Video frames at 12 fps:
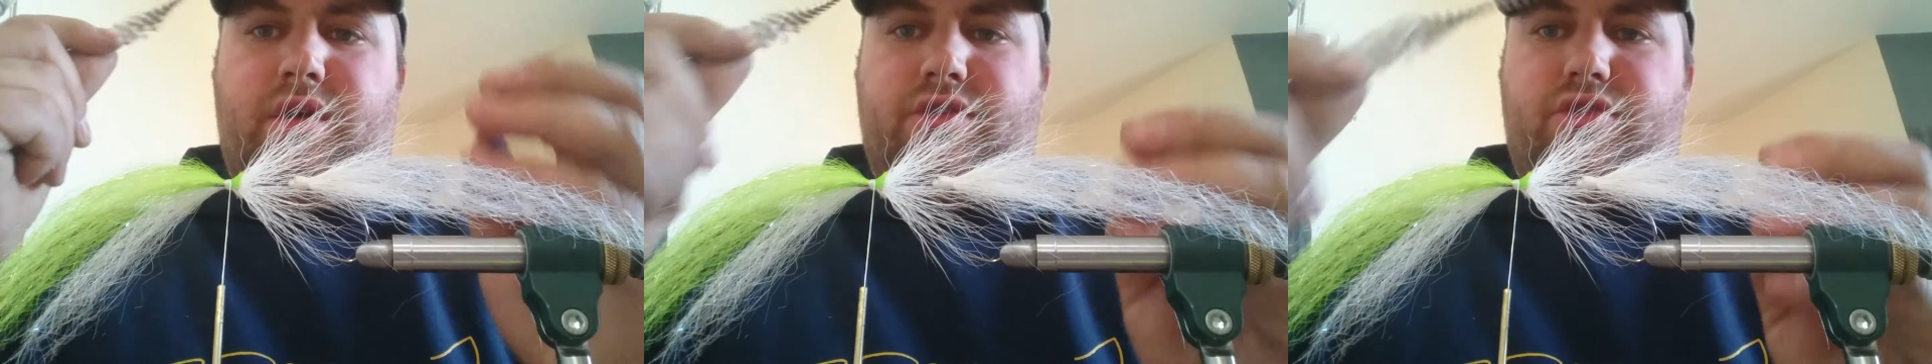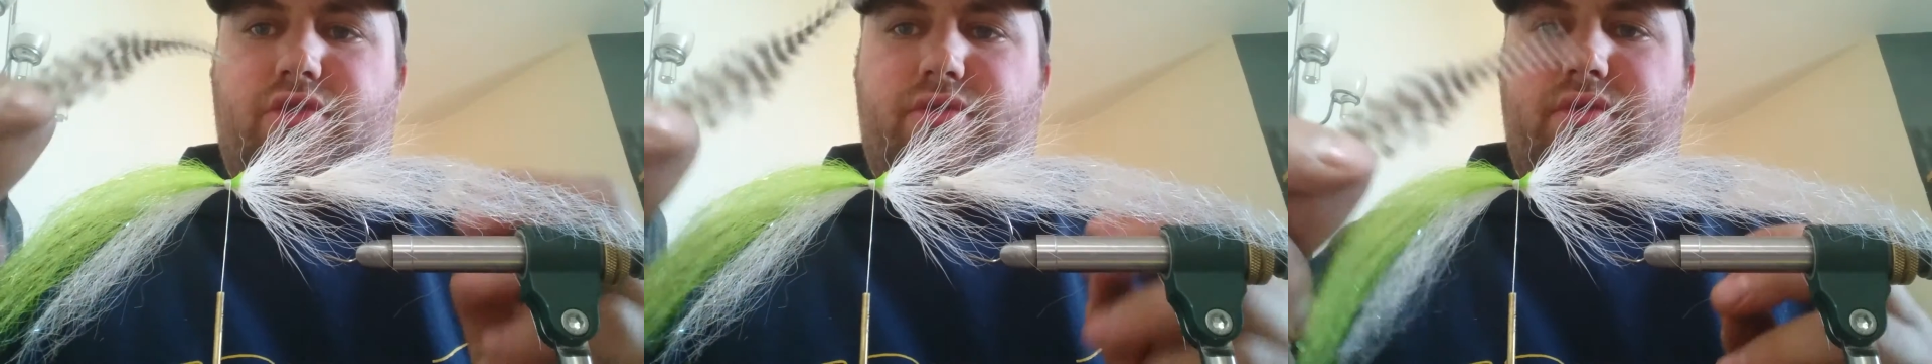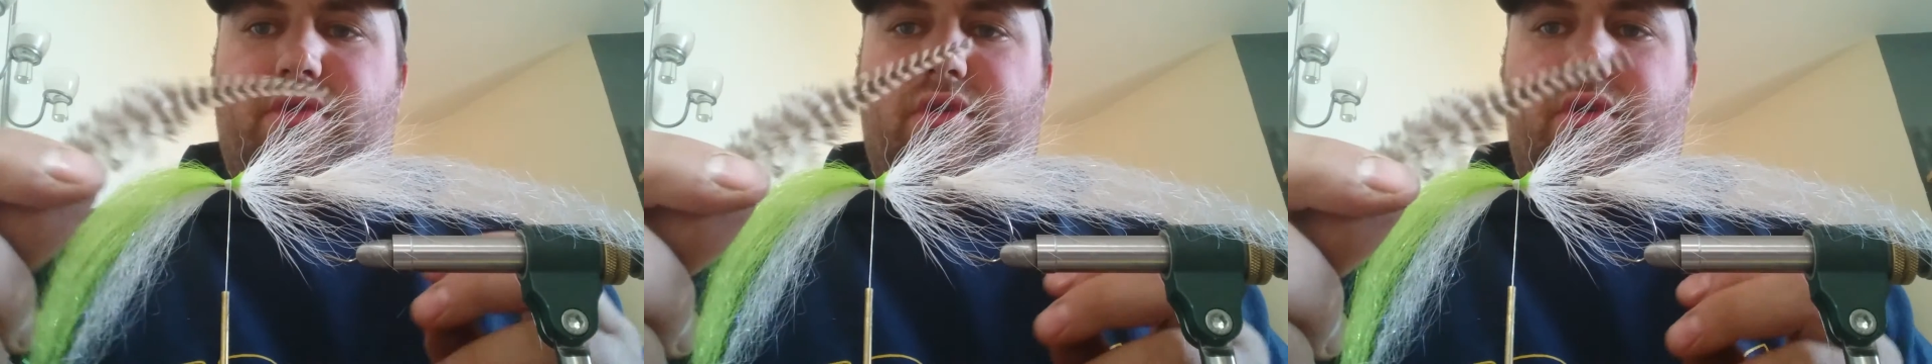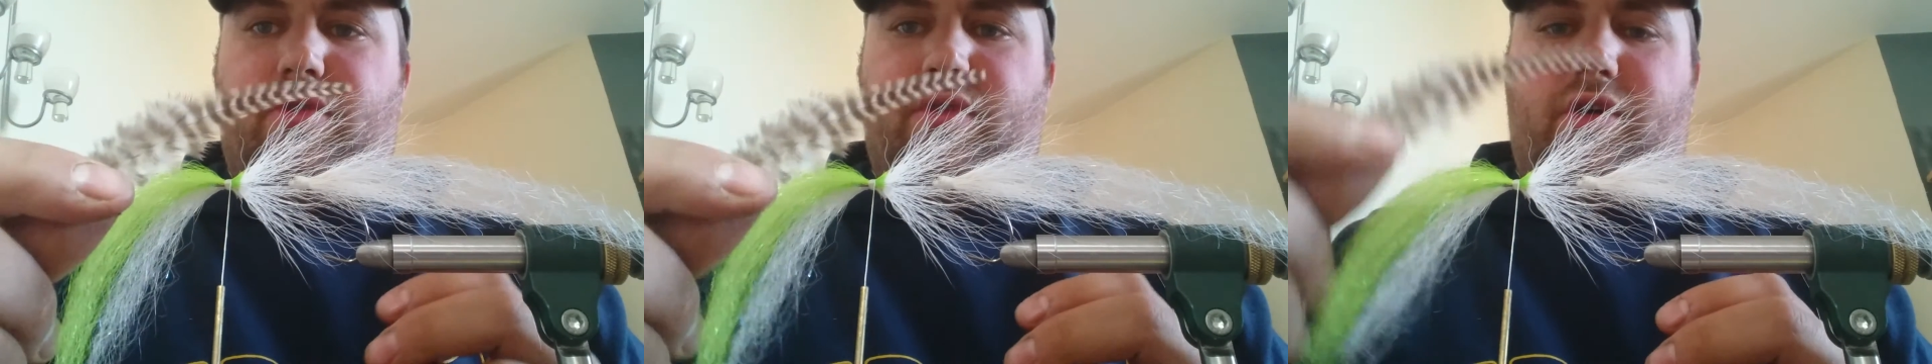So
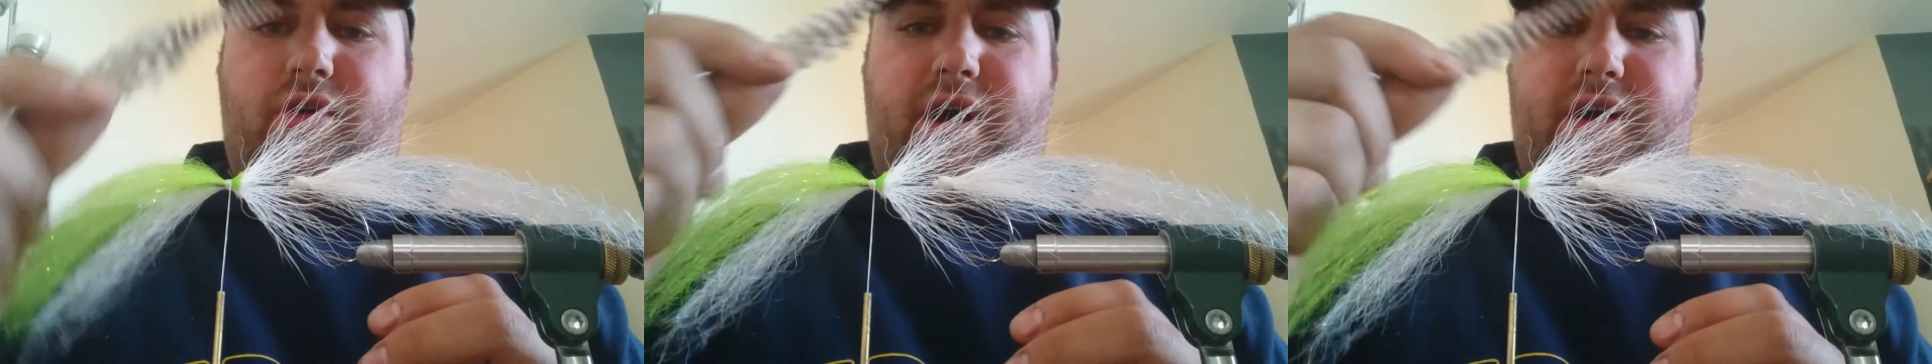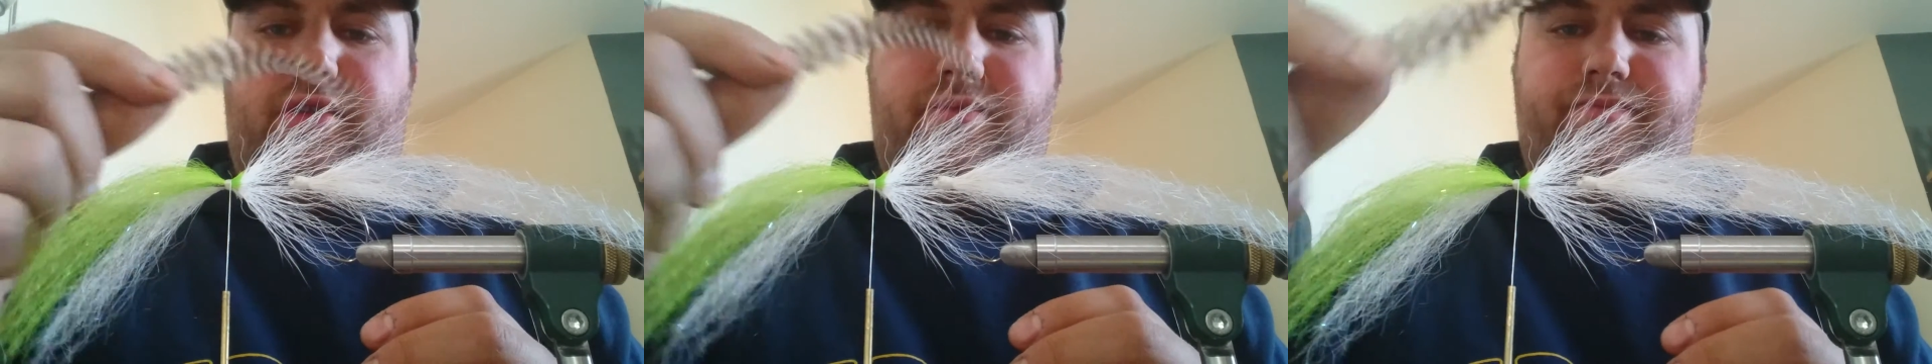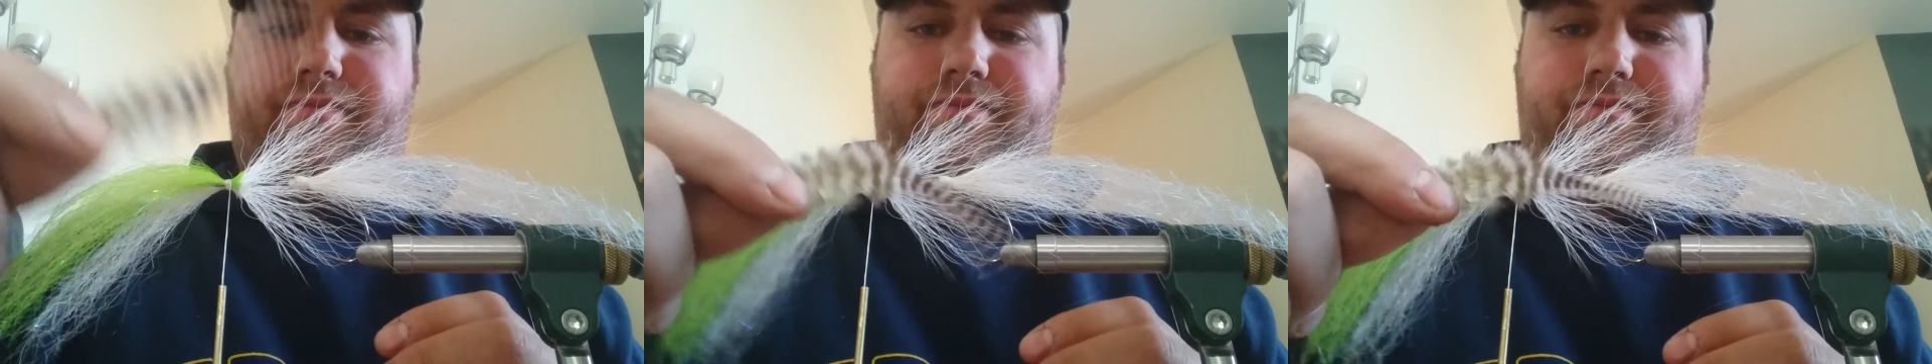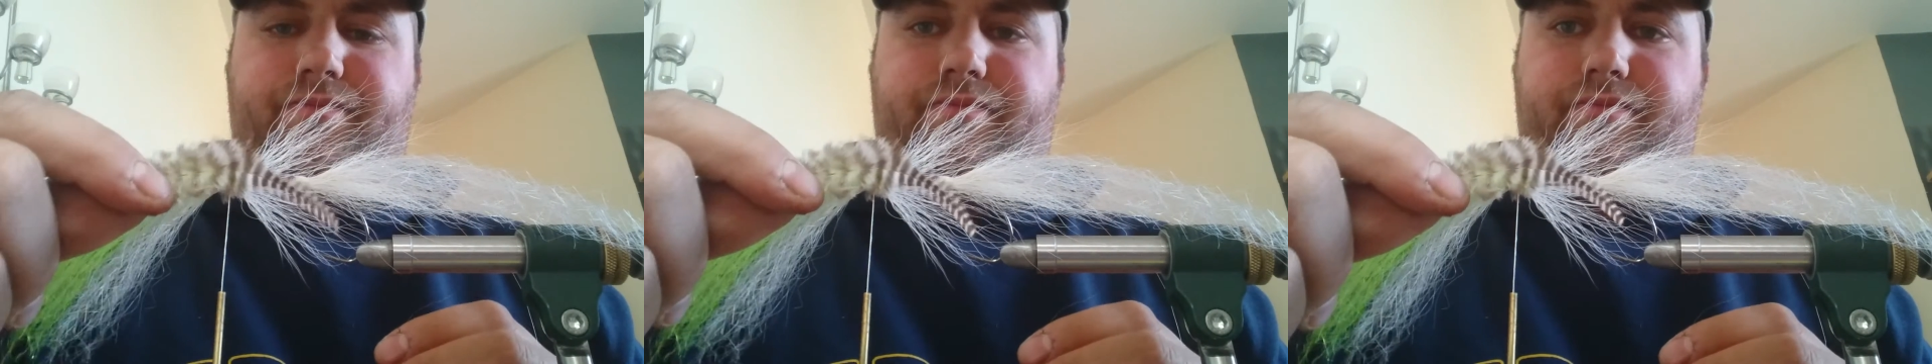little hackle,
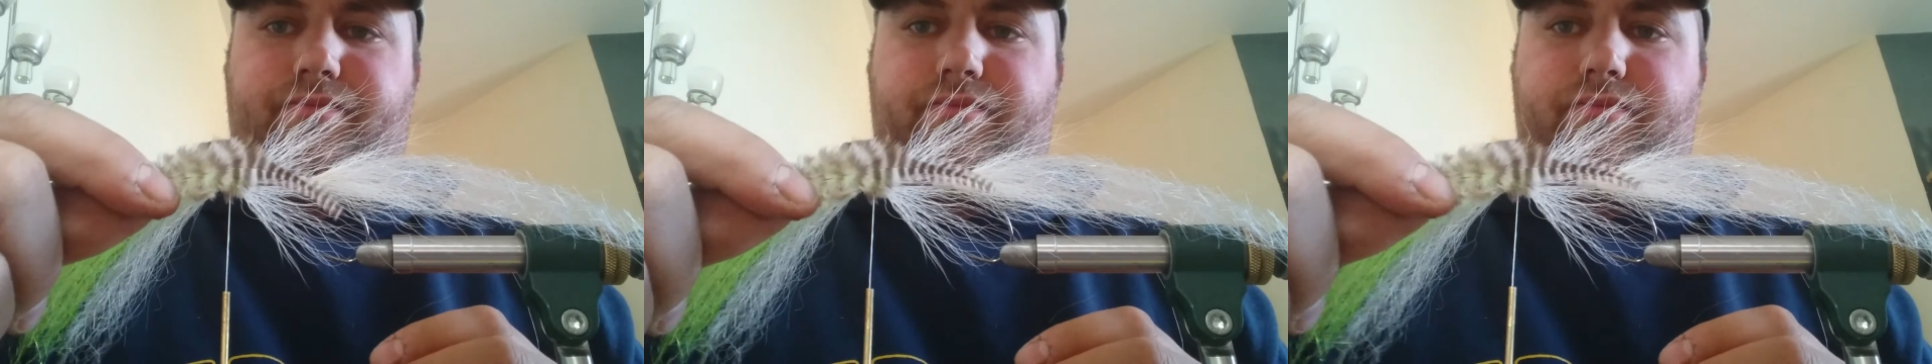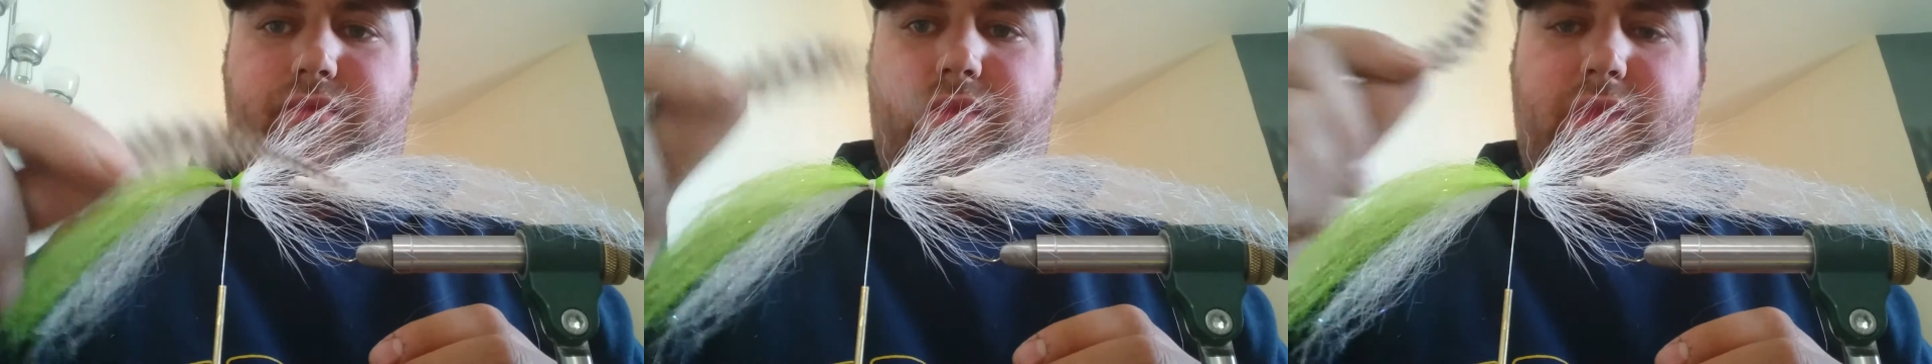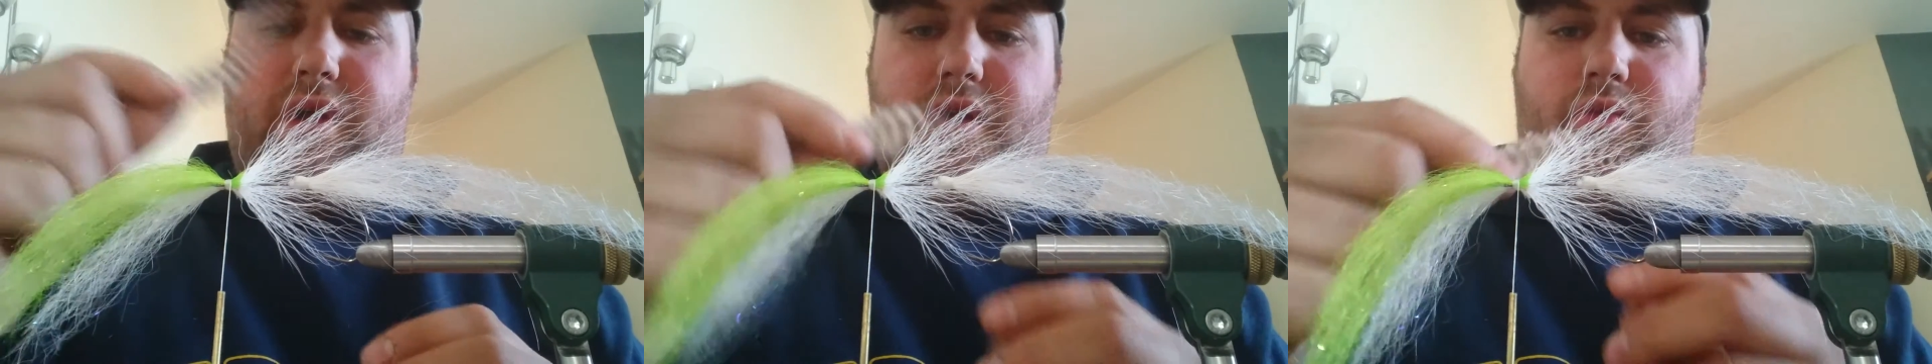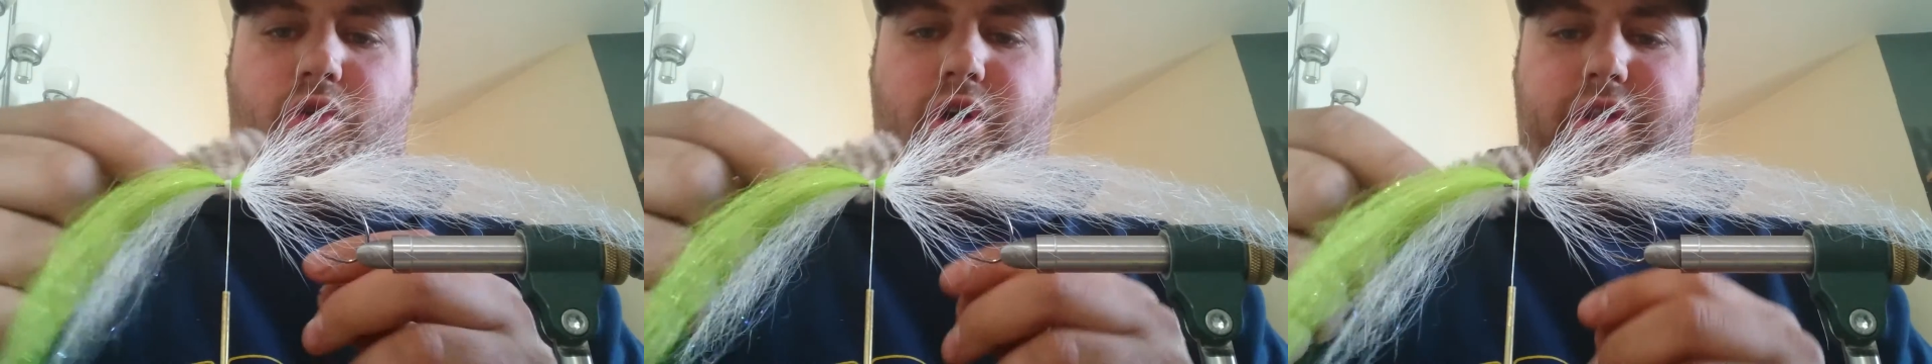
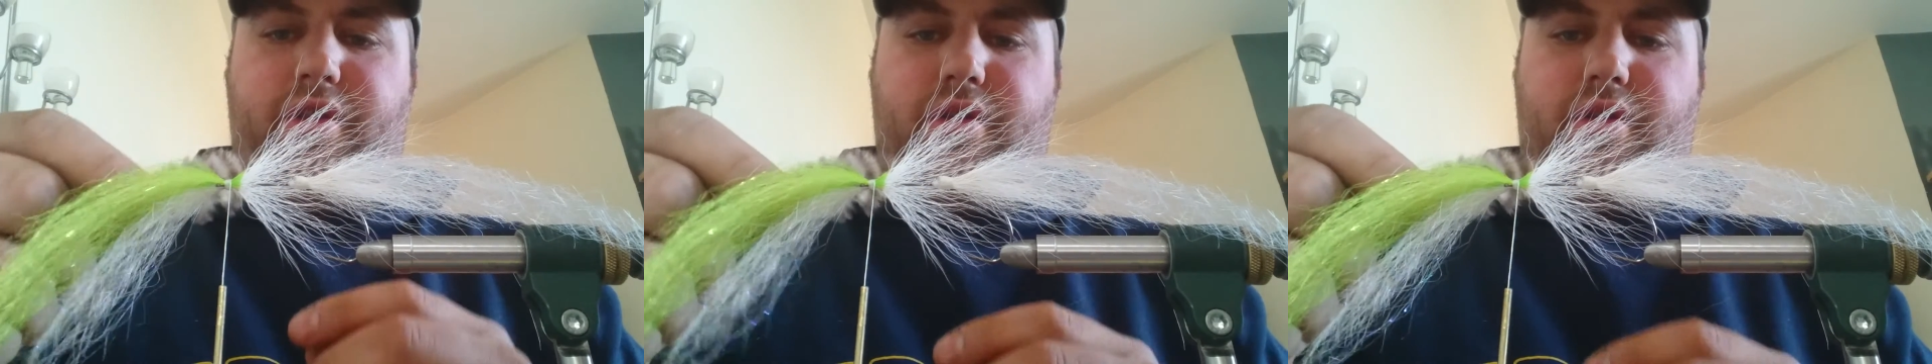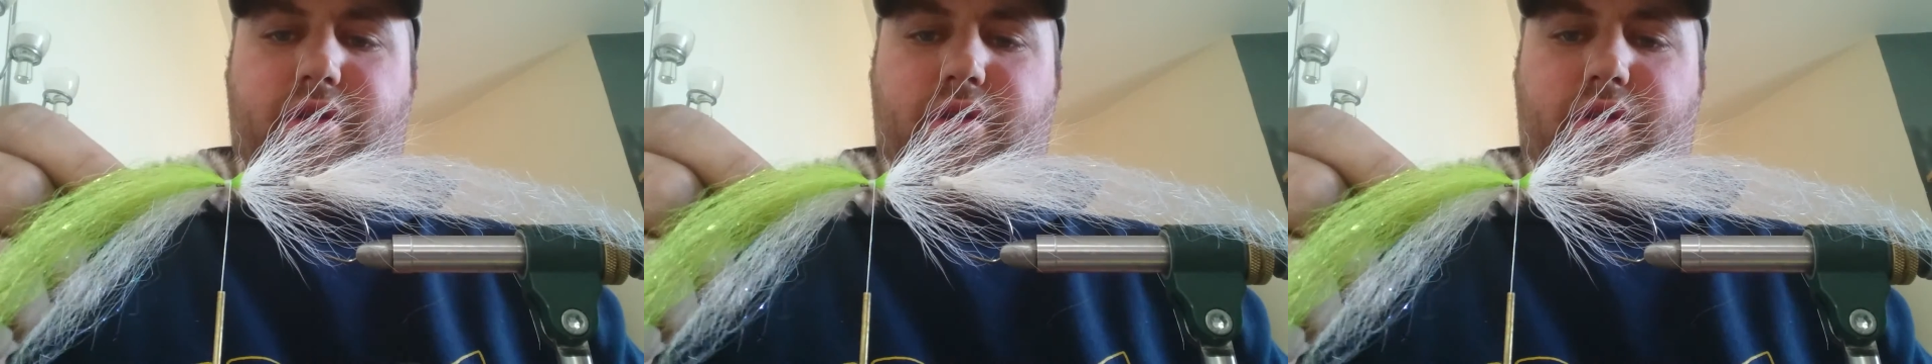and I want,